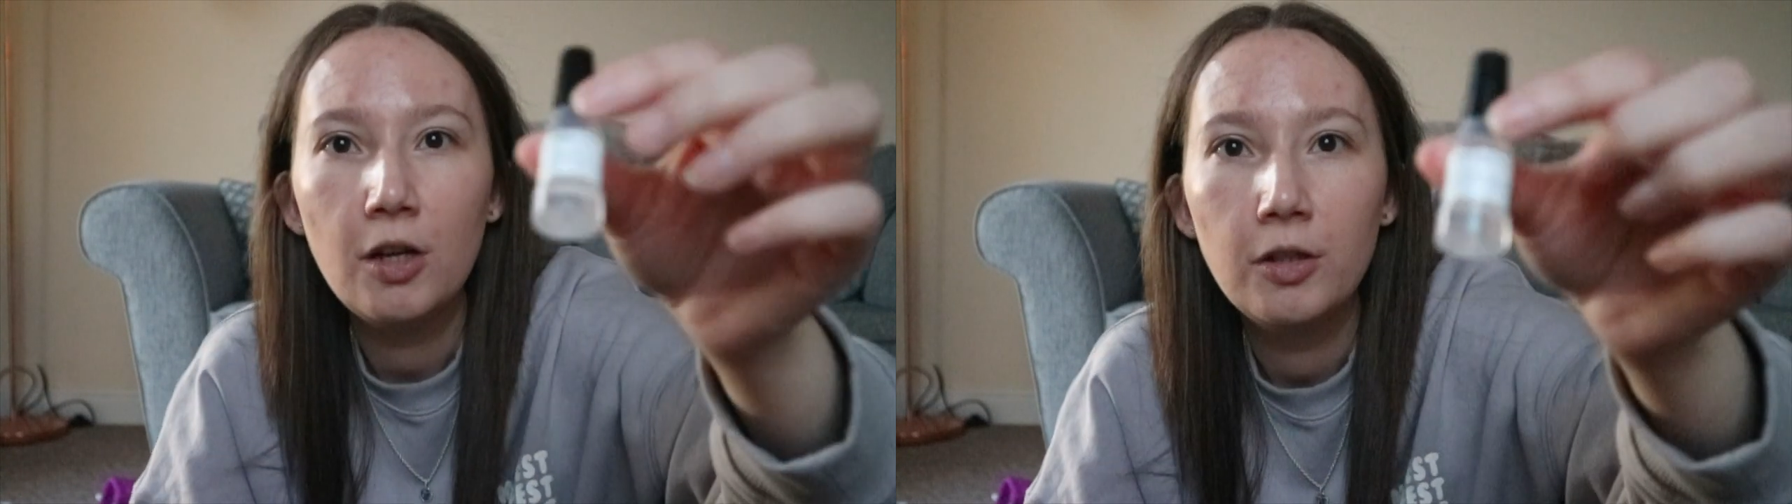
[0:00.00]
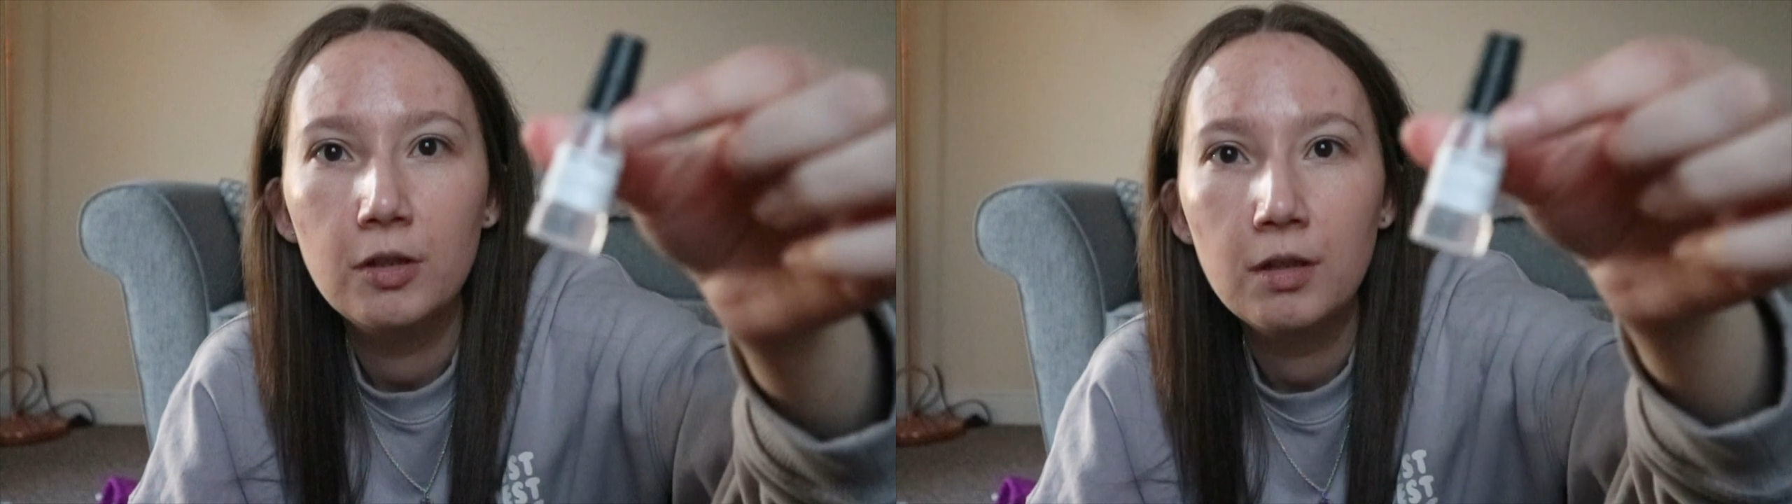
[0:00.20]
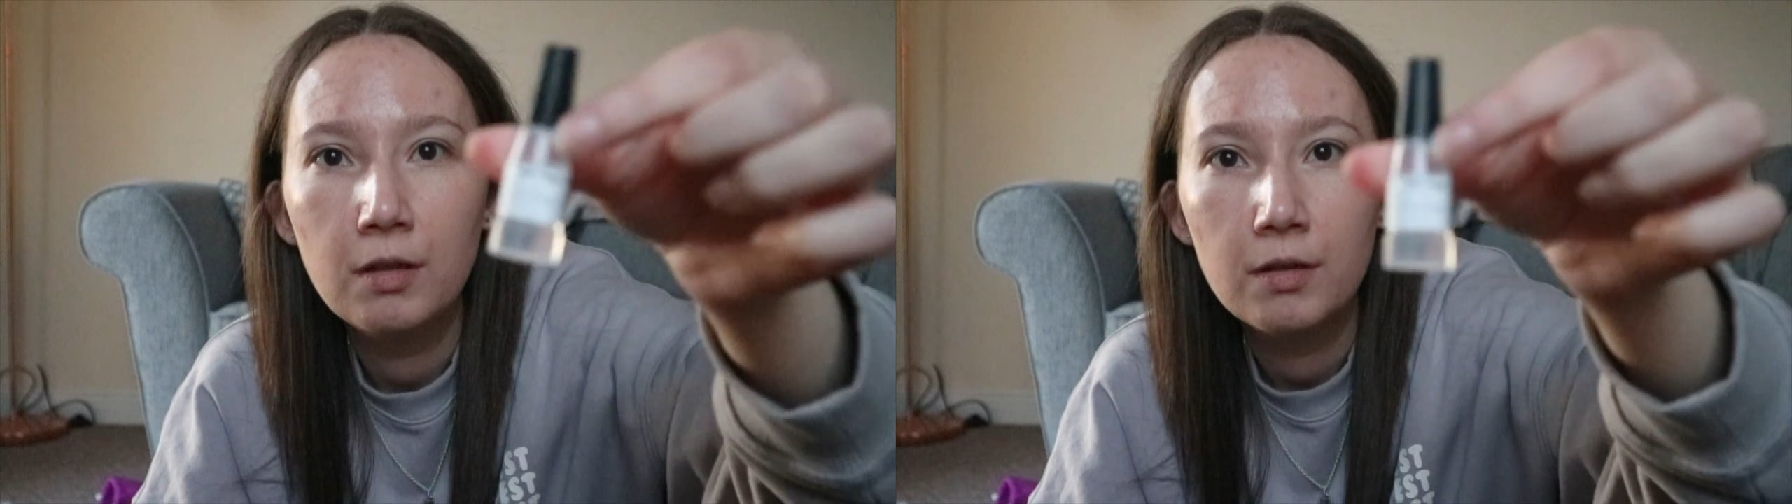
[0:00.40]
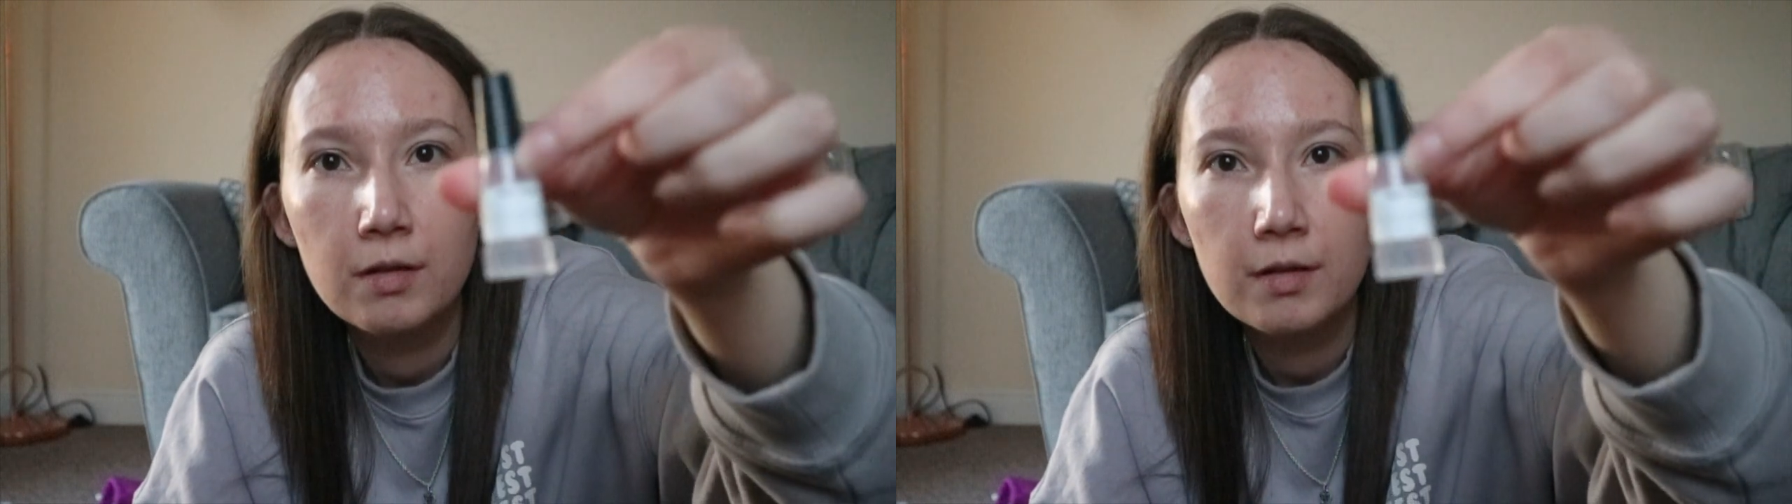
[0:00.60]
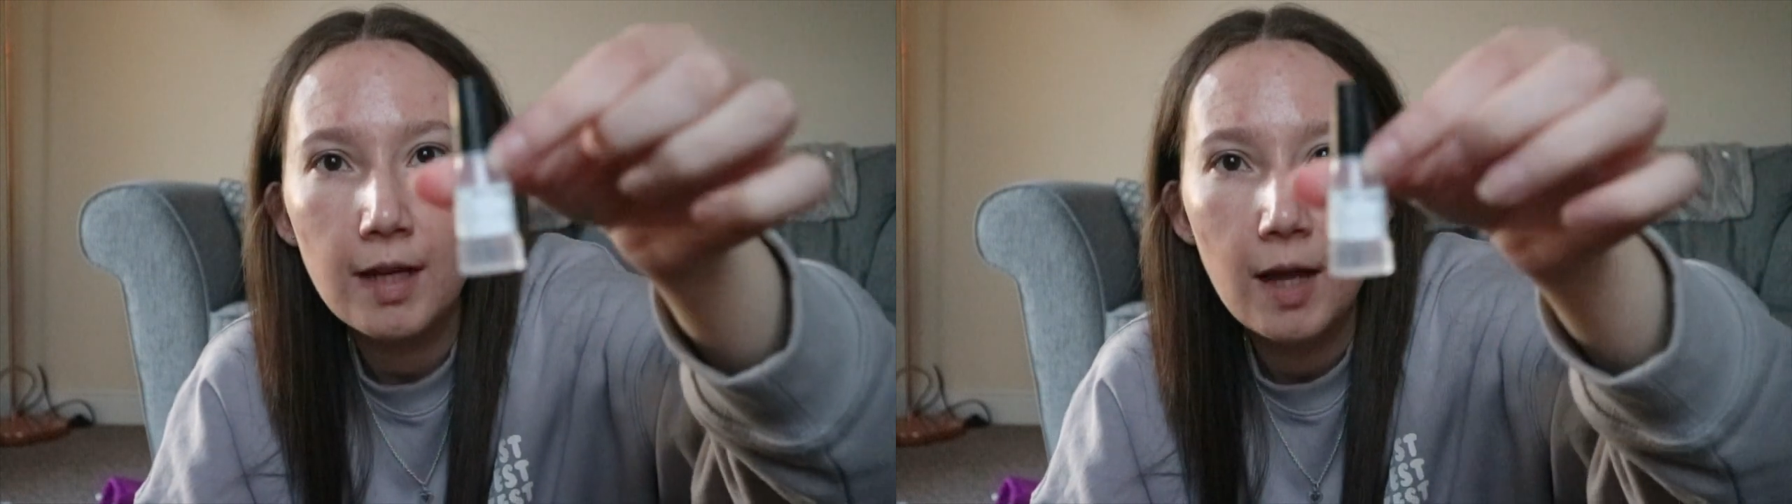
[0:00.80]
oil
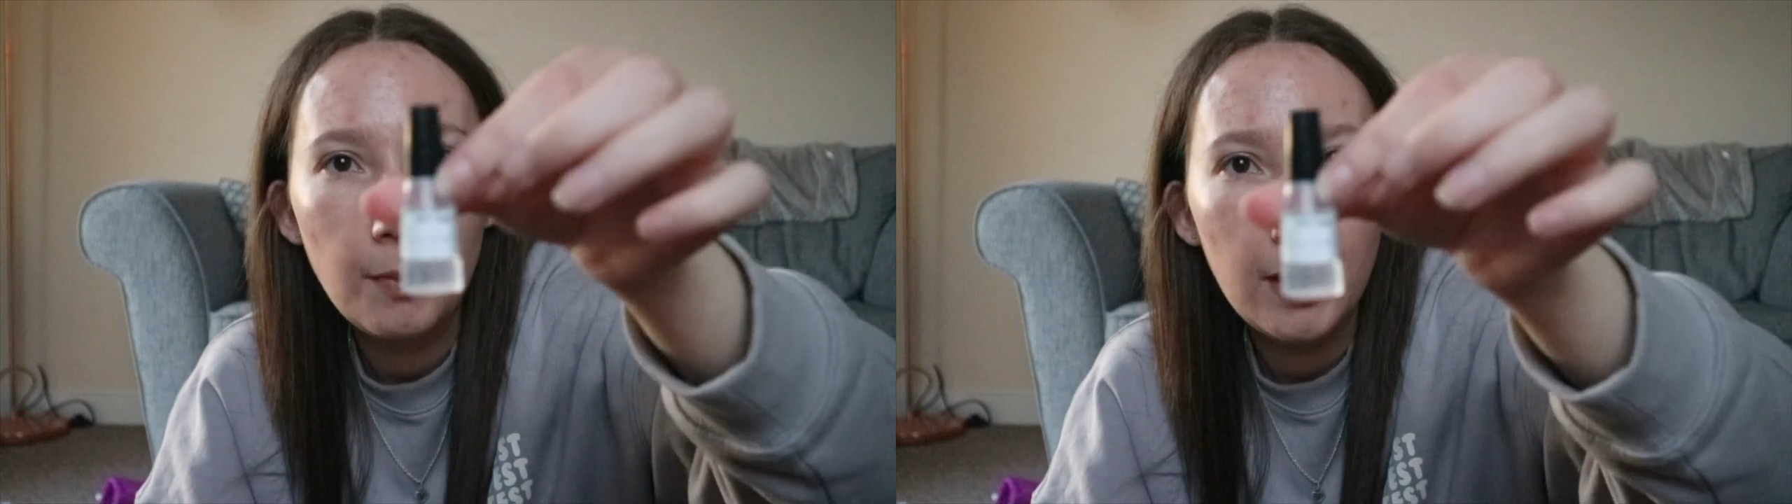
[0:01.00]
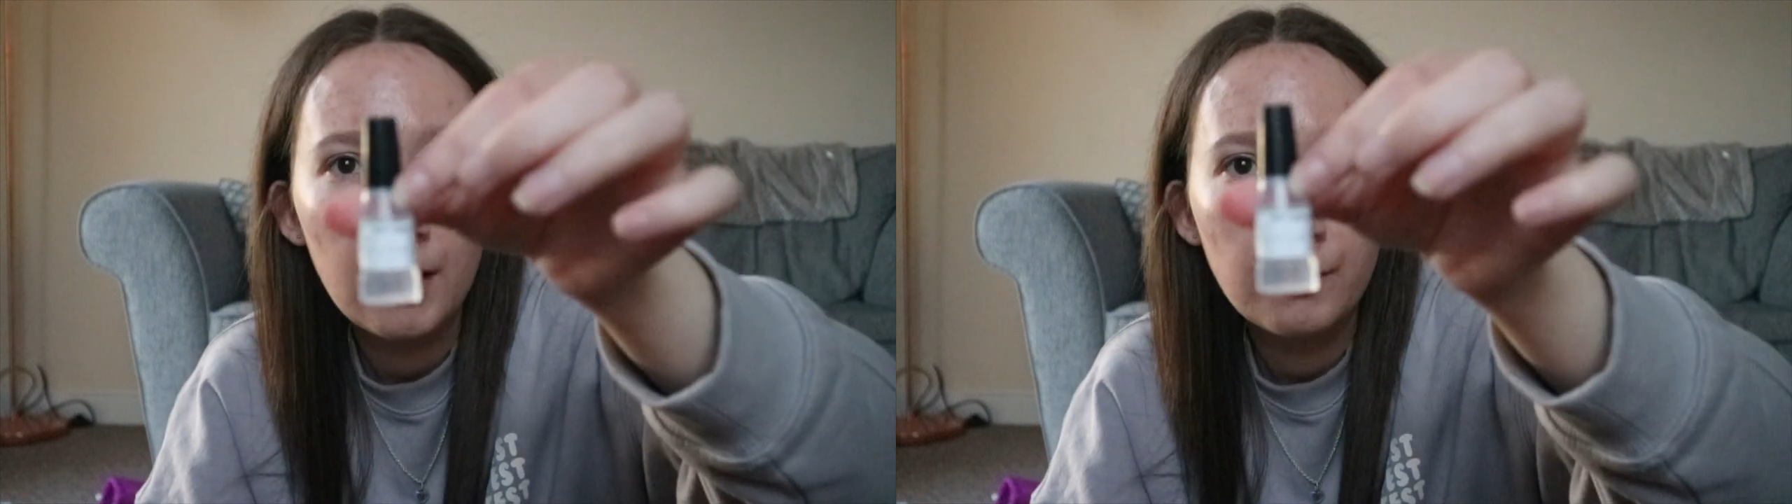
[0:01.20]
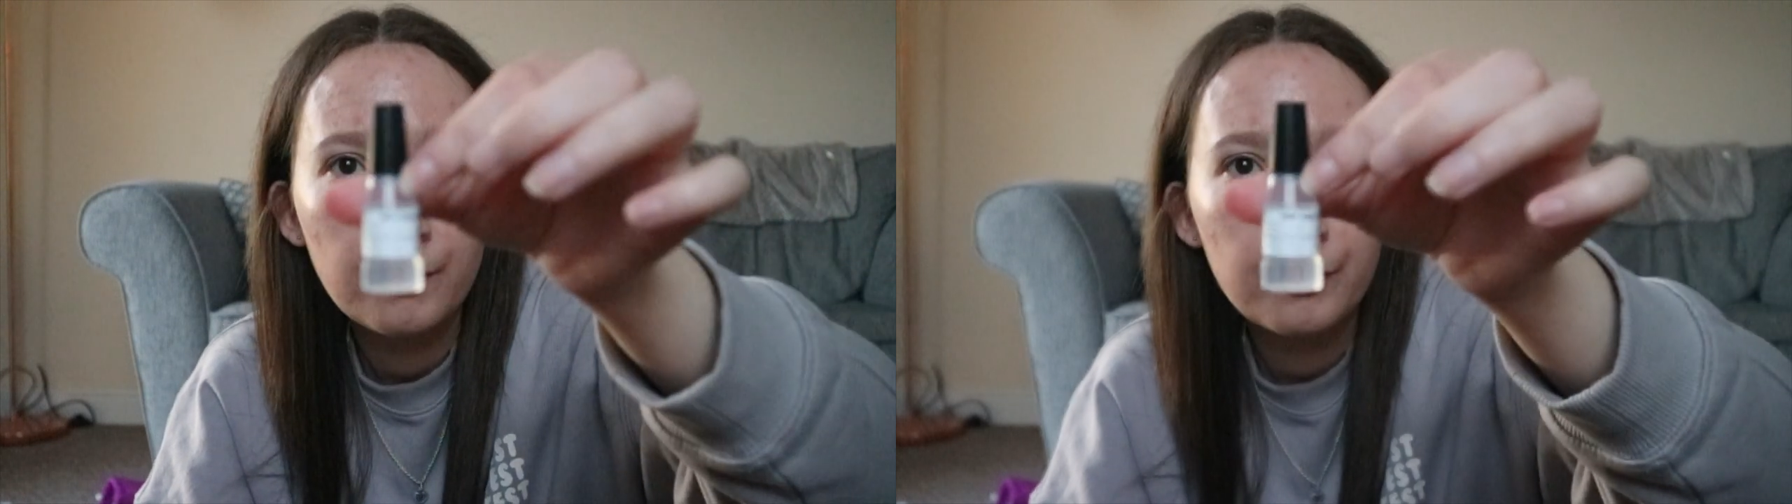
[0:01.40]
to help it,